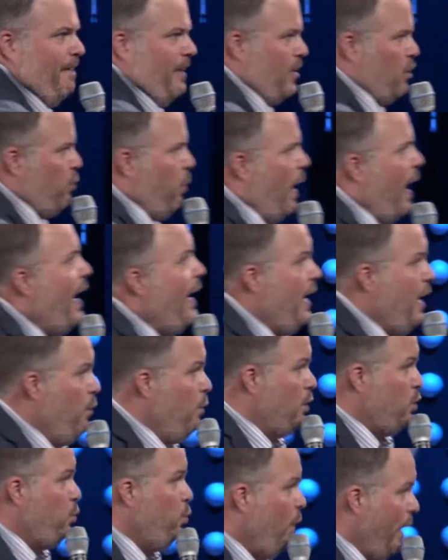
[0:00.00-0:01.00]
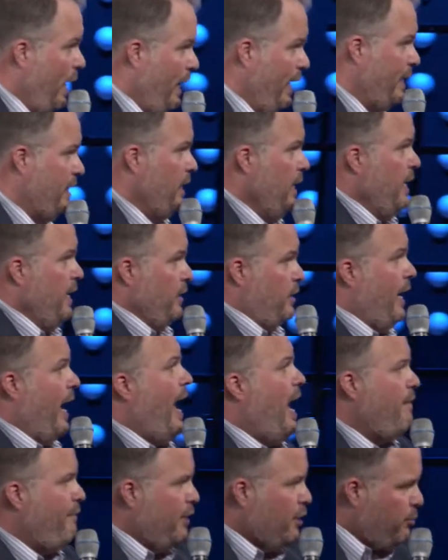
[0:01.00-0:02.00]
That's why he was willing to
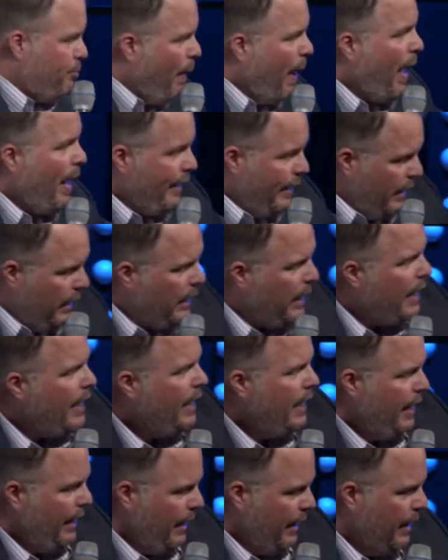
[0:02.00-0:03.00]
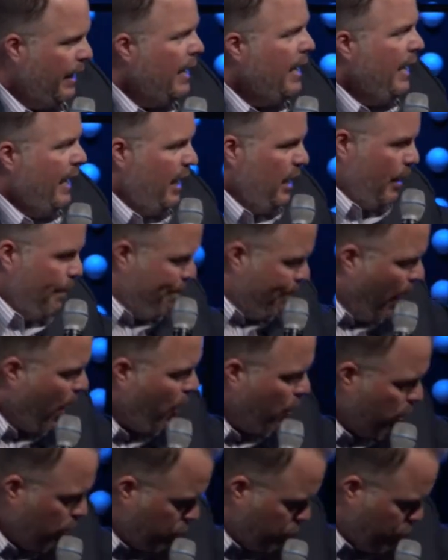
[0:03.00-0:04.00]
have his body laying in a
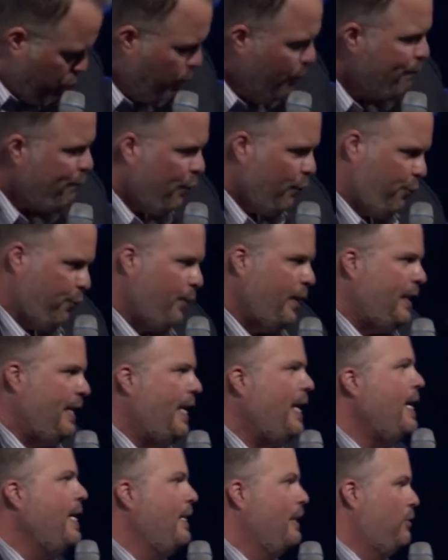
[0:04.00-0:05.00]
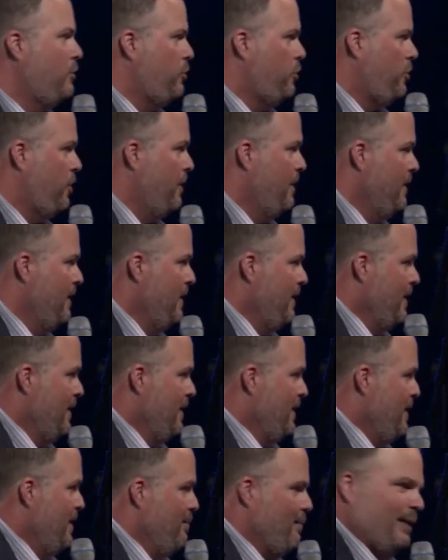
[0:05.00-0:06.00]
borrowed tomb for three days.
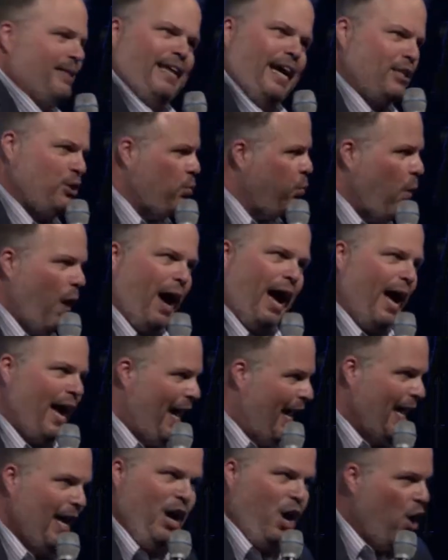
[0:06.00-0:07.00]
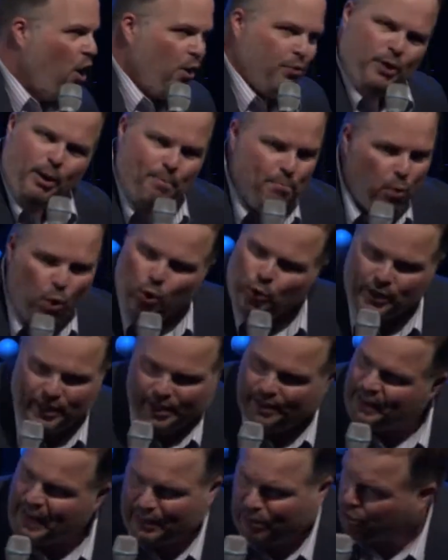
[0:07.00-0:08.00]
But that's why on the
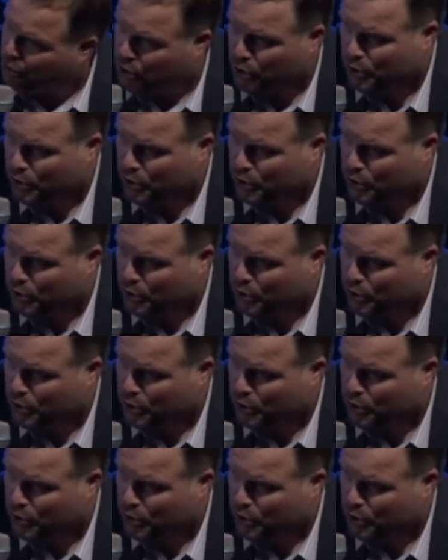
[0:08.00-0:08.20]
morning of that